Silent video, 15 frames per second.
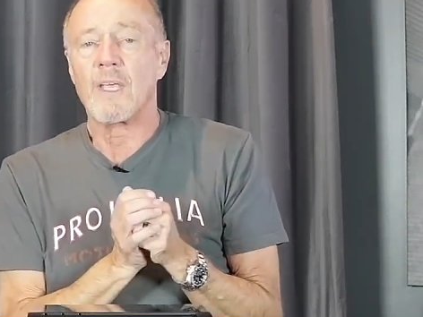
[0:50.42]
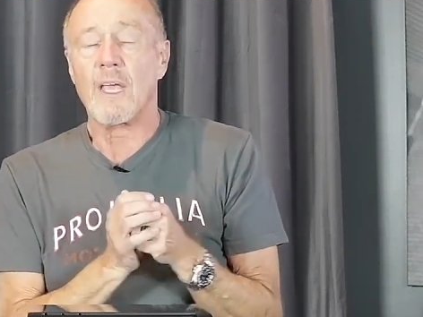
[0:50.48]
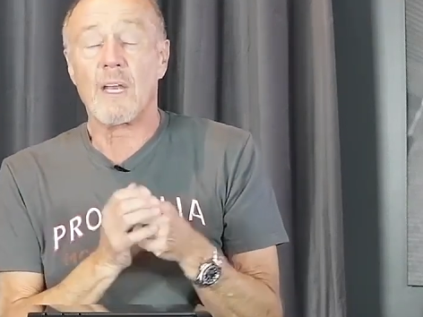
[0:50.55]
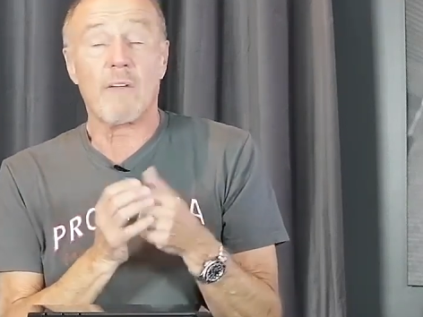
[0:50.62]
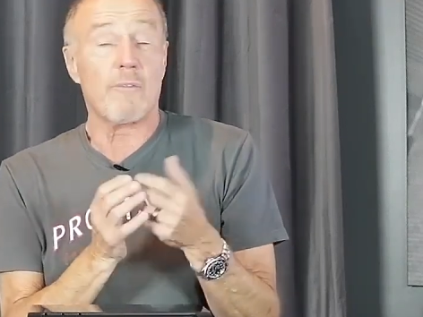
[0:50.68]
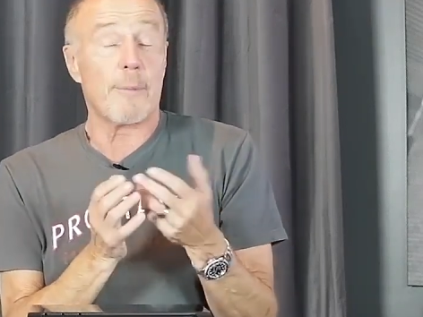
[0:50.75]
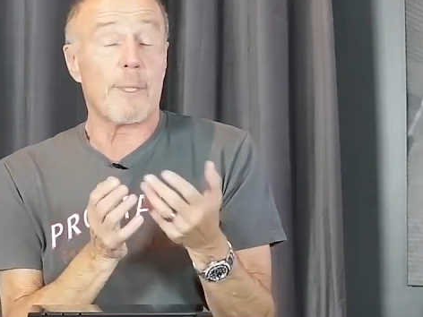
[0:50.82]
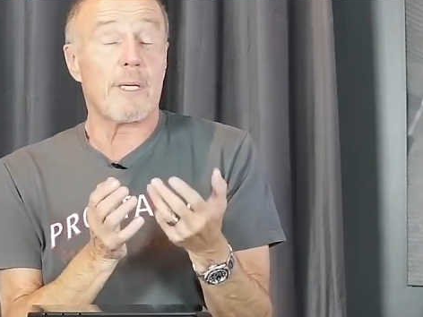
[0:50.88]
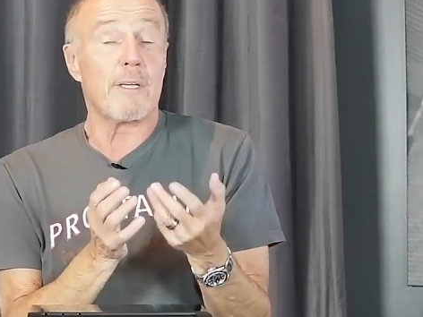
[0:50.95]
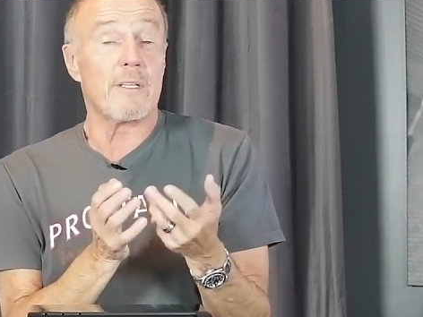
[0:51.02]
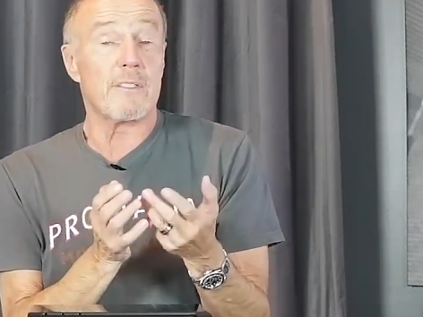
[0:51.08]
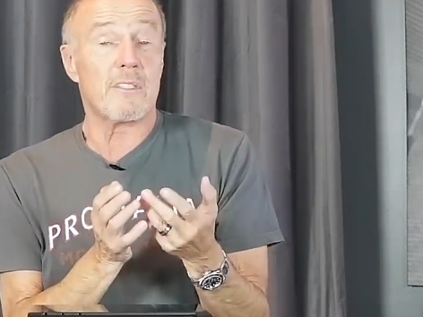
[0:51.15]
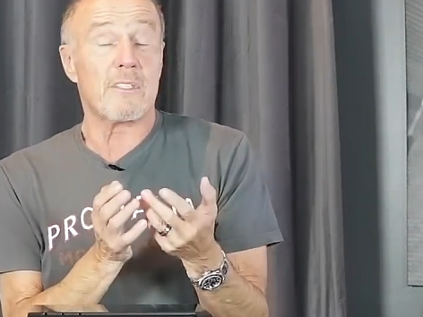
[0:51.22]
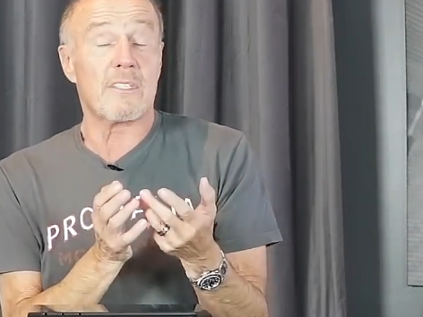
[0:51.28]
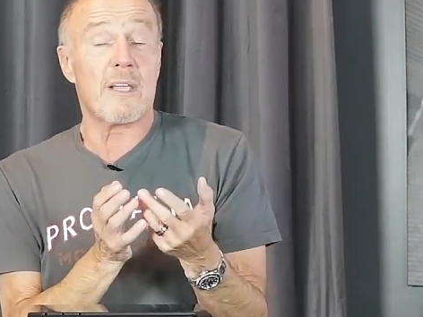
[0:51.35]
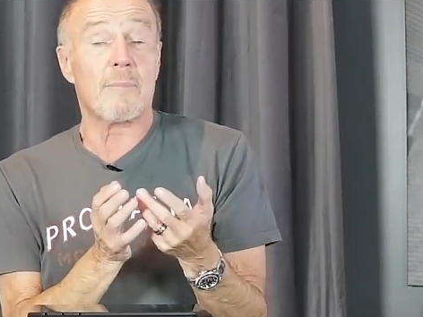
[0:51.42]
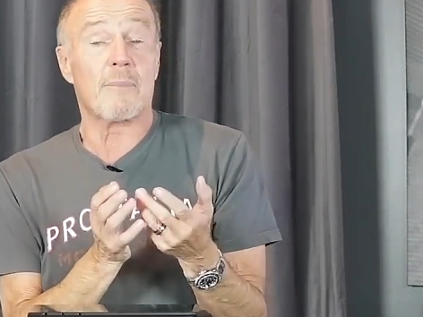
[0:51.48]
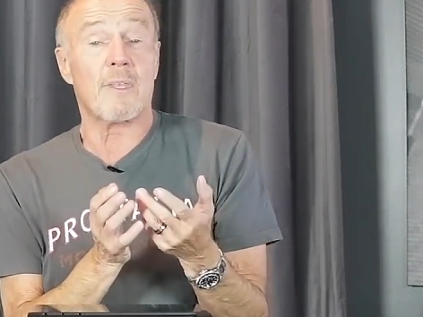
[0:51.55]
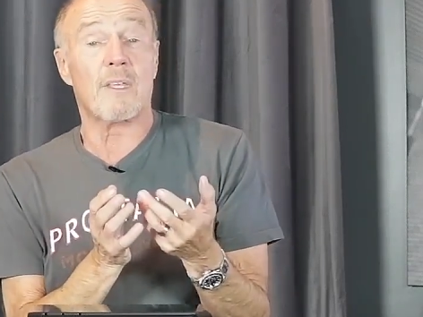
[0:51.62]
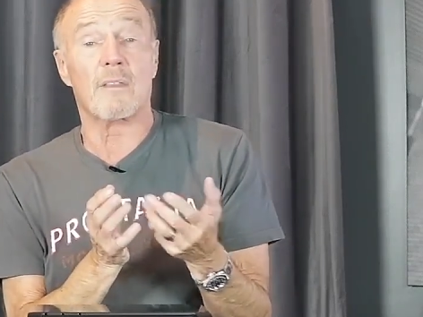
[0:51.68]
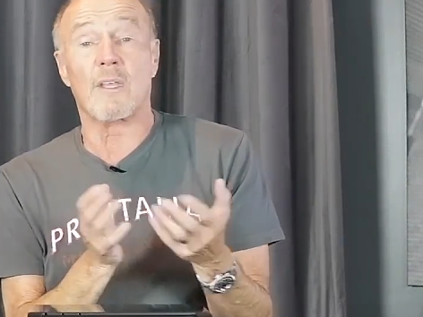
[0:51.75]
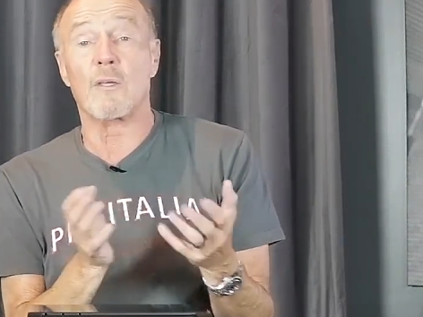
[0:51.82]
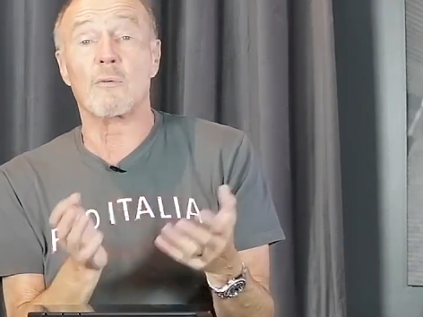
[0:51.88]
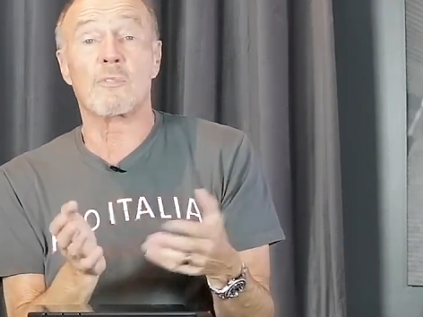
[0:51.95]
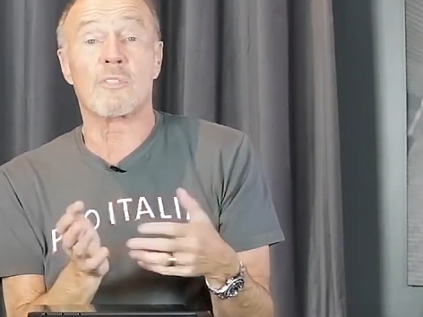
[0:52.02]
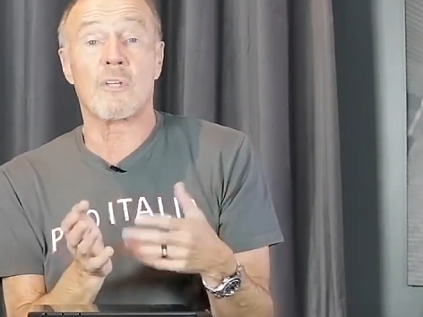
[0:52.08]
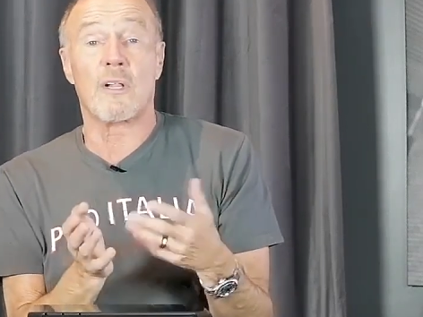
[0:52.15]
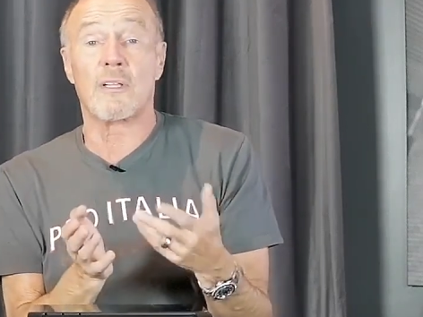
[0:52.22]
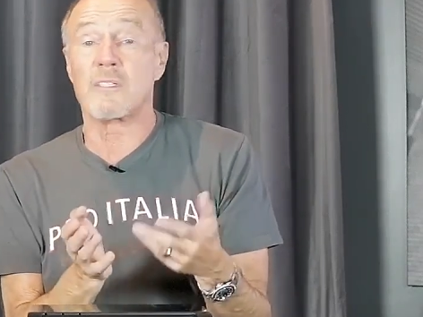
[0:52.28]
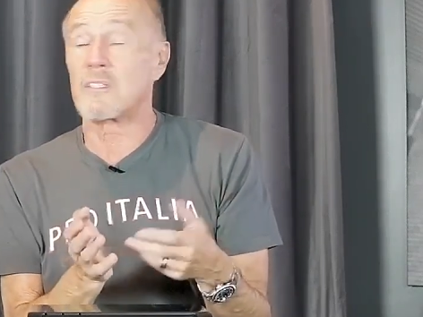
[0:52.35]
And everybody does the same thing. They use
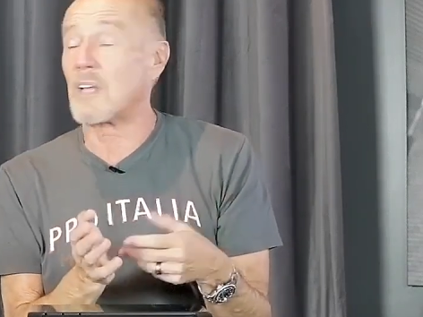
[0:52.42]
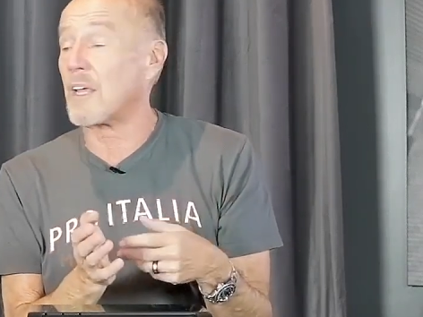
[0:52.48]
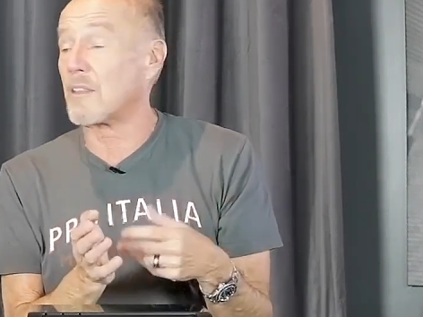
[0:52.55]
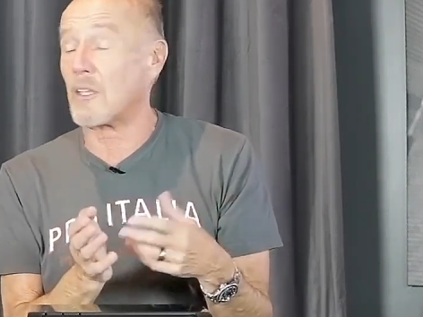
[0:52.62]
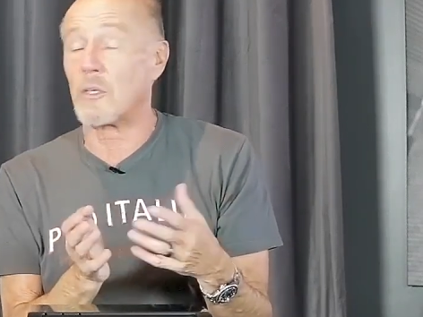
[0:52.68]
solid state,